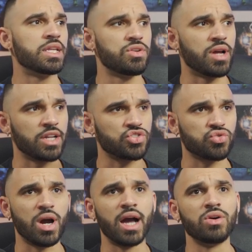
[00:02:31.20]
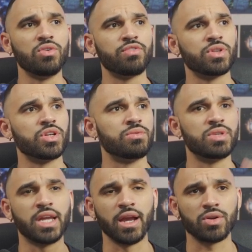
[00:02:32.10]
then you got trial for the
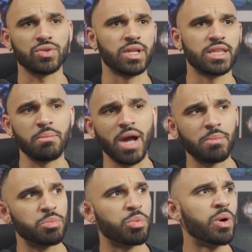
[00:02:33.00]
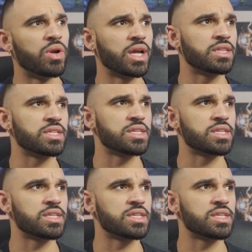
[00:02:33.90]
character that they might be promoting at the